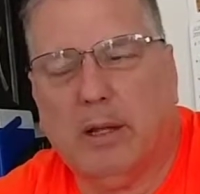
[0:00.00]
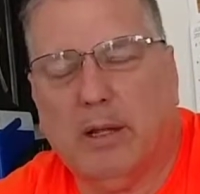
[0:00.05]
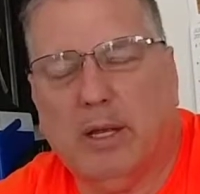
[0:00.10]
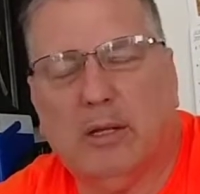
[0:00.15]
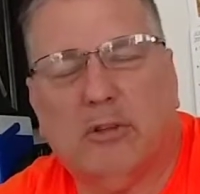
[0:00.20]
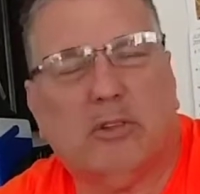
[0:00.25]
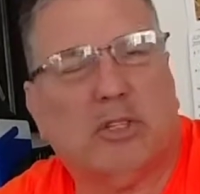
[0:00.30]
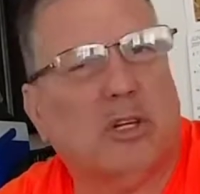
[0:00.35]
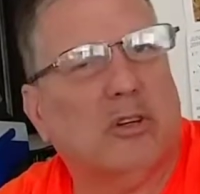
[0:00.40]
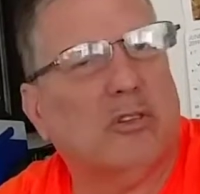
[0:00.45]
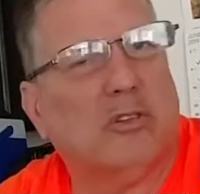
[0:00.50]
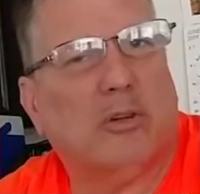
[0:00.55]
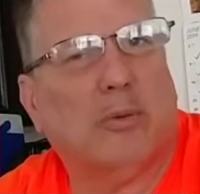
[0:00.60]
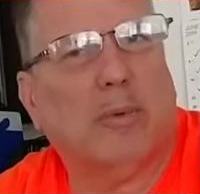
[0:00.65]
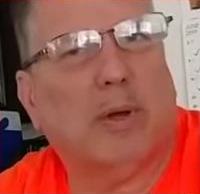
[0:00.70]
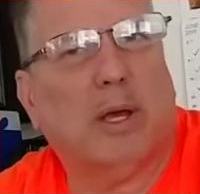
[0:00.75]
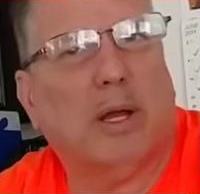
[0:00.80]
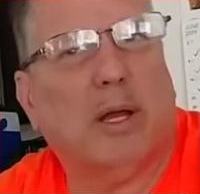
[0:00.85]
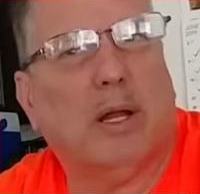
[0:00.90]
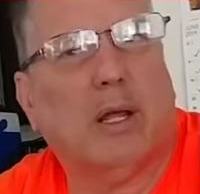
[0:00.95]
it's just the
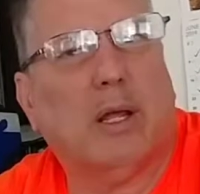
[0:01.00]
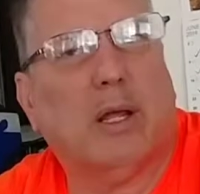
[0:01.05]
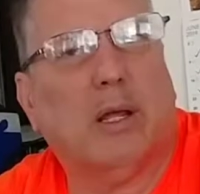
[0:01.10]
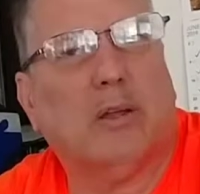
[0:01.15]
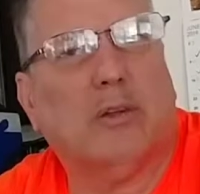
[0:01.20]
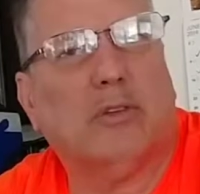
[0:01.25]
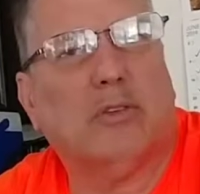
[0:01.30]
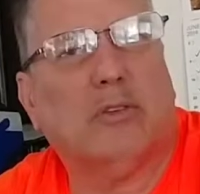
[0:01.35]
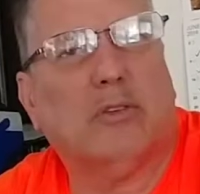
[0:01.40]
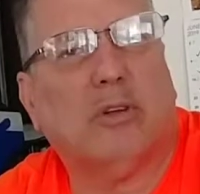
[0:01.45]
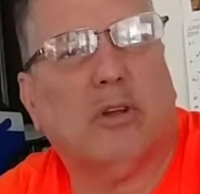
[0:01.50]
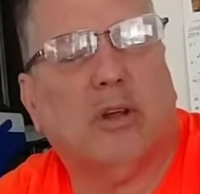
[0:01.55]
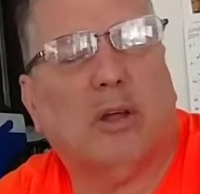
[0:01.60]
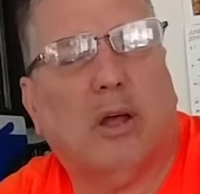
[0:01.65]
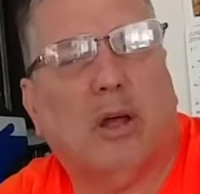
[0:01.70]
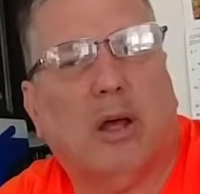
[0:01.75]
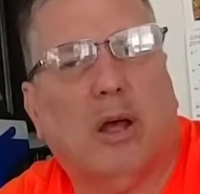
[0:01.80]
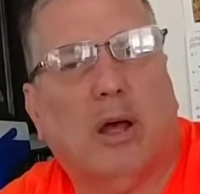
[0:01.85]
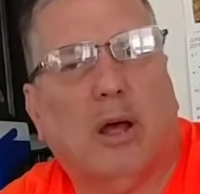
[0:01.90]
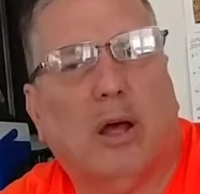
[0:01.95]
way it is.
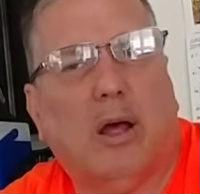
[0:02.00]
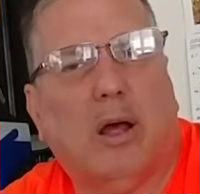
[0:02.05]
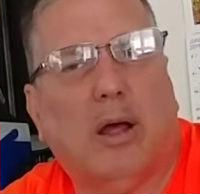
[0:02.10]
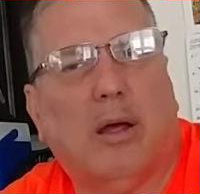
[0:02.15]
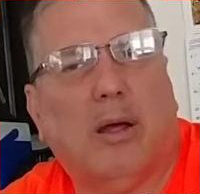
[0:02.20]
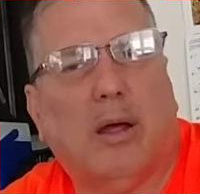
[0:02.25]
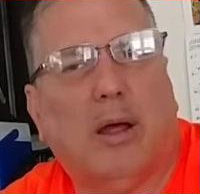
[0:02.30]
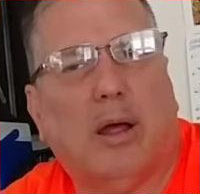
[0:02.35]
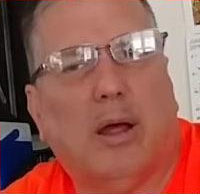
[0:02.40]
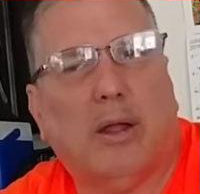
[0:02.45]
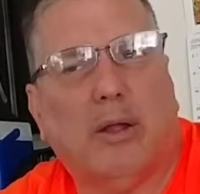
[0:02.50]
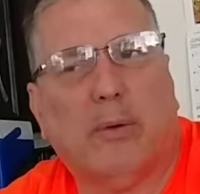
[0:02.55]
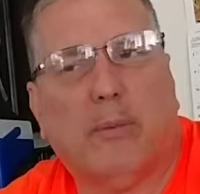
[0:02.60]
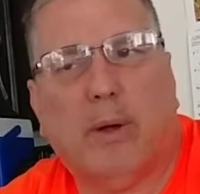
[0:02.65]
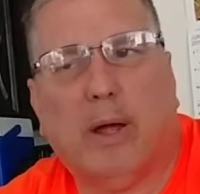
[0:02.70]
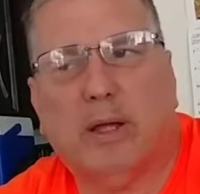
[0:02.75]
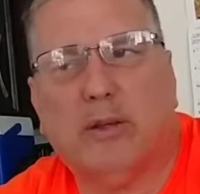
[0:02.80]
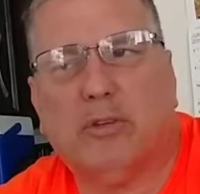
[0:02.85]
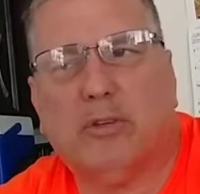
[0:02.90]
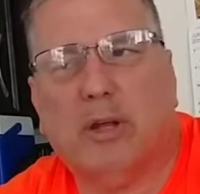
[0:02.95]

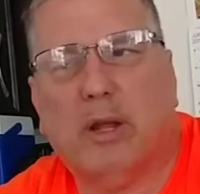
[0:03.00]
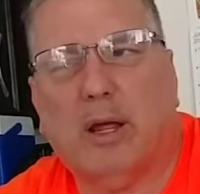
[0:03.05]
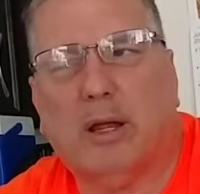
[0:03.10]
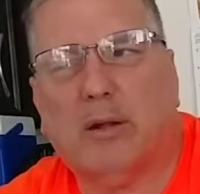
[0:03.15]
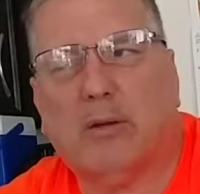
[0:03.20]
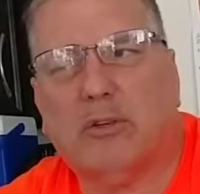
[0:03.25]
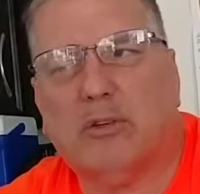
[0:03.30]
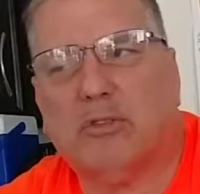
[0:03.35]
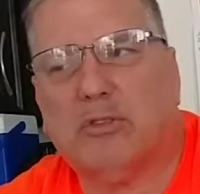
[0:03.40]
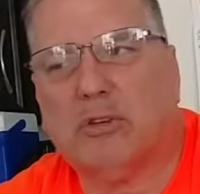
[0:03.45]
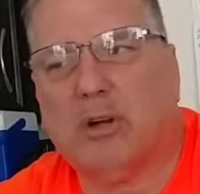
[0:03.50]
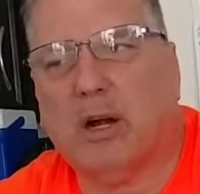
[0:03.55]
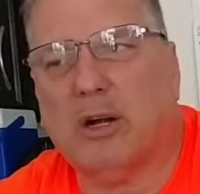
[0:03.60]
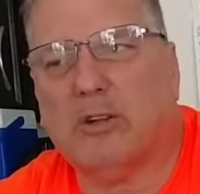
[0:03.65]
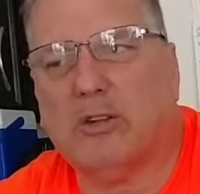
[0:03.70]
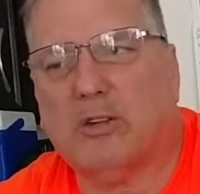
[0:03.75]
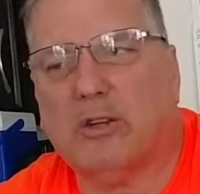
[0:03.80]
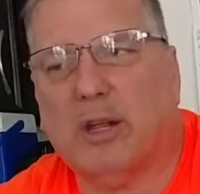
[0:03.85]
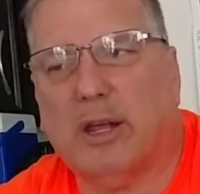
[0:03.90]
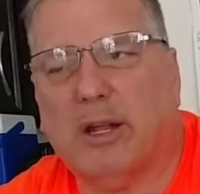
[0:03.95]
Otherwise, and I
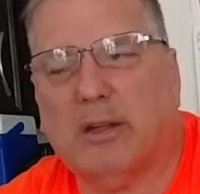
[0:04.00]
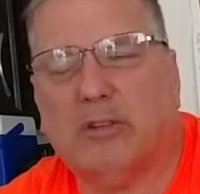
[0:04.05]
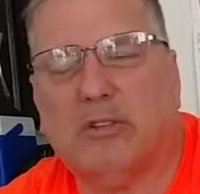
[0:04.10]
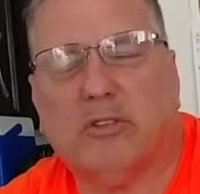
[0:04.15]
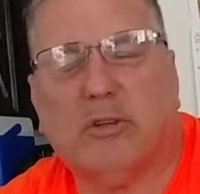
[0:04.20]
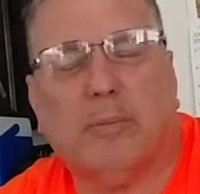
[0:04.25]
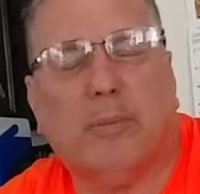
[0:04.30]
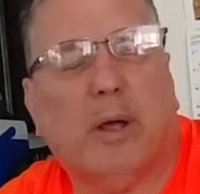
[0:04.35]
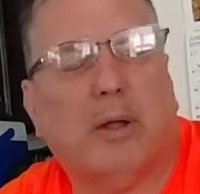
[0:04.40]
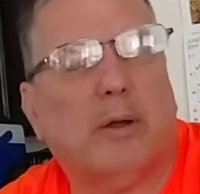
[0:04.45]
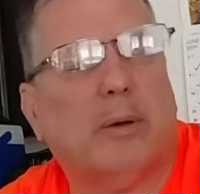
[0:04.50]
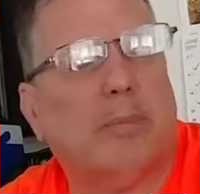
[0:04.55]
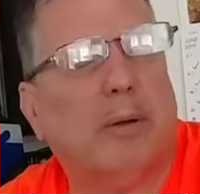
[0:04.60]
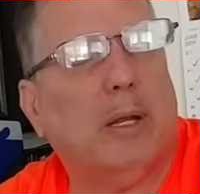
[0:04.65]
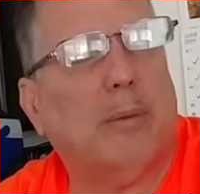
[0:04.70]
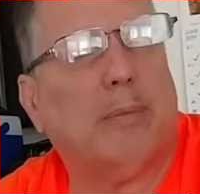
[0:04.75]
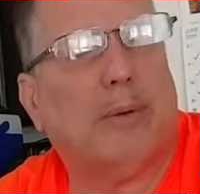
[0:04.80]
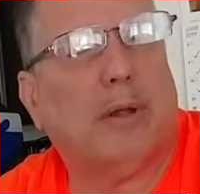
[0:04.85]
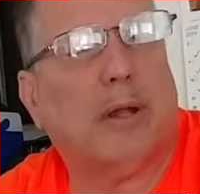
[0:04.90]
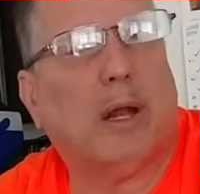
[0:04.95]
start to get some other
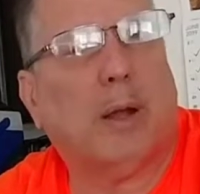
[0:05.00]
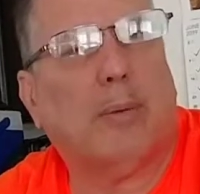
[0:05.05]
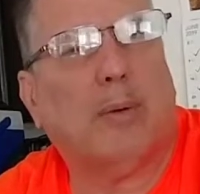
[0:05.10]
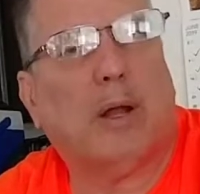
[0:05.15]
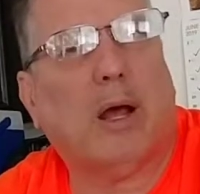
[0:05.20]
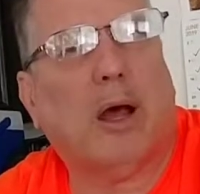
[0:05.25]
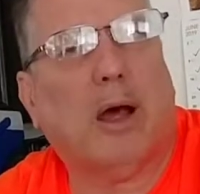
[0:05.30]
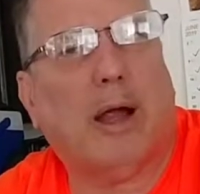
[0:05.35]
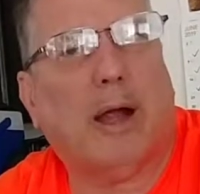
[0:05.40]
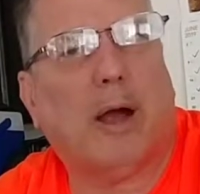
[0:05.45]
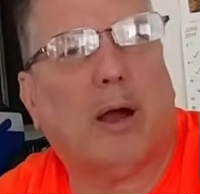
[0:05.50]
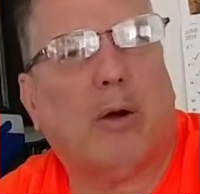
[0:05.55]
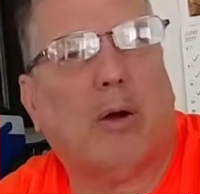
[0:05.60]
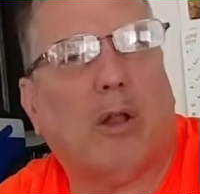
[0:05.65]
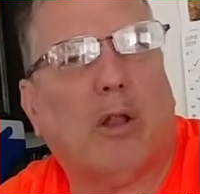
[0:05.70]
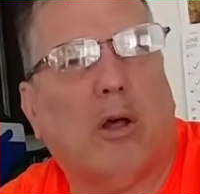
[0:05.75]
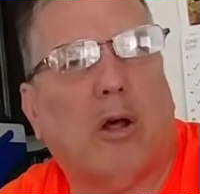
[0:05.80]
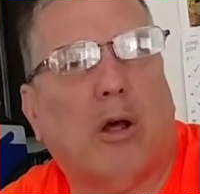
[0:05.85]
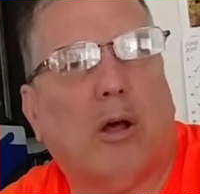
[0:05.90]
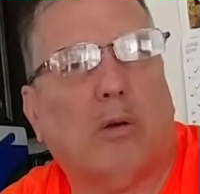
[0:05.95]
people that I would hire
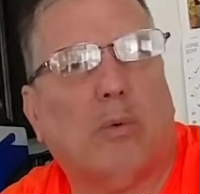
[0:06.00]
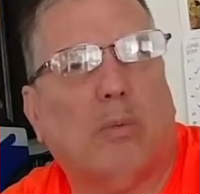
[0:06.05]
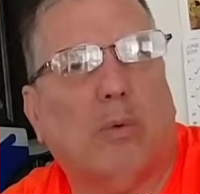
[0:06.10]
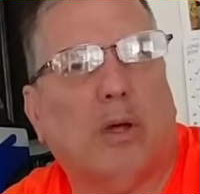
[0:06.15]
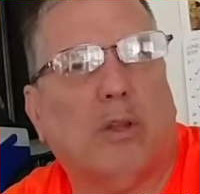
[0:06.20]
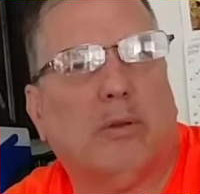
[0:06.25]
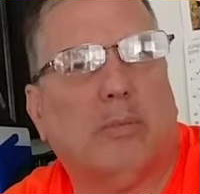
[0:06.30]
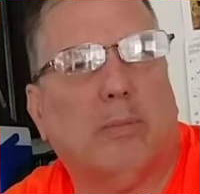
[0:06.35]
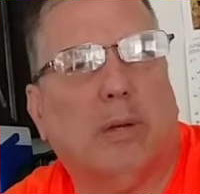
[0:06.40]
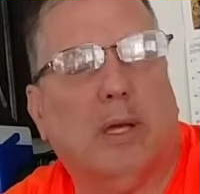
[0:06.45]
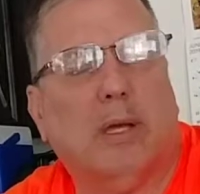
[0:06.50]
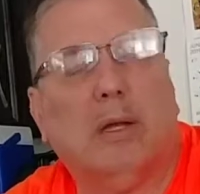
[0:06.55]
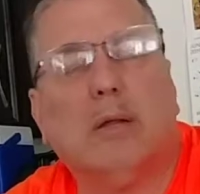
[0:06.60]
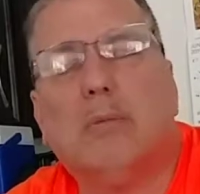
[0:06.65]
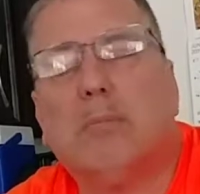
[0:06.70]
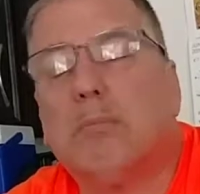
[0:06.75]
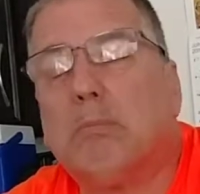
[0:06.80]
along with me.